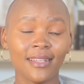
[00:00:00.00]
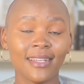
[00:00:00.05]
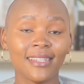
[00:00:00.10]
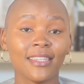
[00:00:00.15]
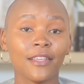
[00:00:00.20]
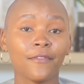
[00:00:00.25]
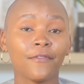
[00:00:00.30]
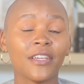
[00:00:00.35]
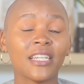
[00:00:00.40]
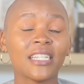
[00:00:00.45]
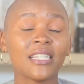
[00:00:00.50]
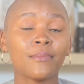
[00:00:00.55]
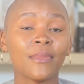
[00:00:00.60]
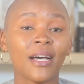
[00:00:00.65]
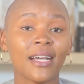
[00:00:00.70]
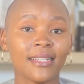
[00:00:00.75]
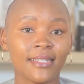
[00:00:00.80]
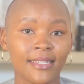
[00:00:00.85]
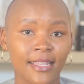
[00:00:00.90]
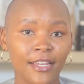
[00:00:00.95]
is the
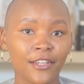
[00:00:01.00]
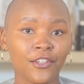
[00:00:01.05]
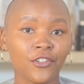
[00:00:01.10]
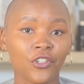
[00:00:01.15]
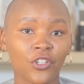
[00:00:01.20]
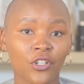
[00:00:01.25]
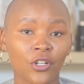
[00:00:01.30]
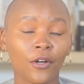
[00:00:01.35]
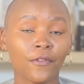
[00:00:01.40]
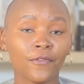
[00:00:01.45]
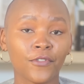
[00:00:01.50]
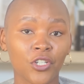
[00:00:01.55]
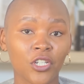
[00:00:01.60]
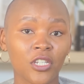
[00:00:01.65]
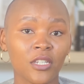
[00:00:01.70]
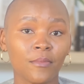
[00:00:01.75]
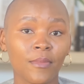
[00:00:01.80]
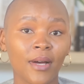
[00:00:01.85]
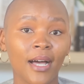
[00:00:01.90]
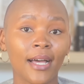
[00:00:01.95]
victimization of
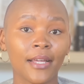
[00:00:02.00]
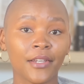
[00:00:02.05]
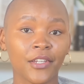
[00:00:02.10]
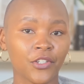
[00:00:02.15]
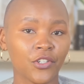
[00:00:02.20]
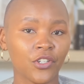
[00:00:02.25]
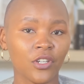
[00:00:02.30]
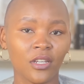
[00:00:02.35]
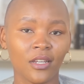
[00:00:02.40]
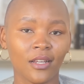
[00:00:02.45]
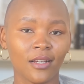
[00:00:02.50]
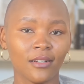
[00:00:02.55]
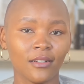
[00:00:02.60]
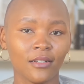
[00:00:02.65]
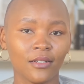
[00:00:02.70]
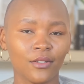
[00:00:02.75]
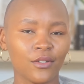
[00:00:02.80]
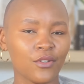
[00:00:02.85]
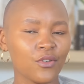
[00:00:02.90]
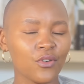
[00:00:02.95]
Chidimma Adetshina.
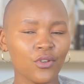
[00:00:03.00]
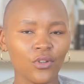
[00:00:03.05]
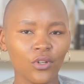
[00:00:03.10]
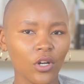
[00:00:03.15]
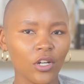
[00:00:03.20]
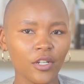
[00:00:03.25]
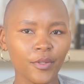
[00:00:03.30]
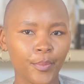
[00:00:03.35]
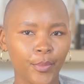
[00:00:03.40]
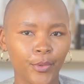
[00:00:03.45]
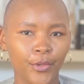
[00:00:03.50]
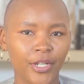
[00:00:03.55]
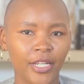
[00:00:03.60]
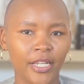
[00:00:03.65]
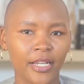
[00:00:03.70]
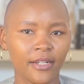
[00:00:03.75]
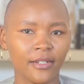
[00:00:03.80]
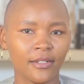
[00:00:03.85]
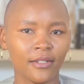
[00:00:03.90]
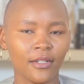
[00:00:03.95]
Do not bully
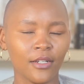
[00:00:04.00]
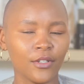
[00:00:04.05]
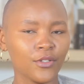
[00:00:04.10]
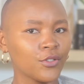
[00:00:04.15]
her.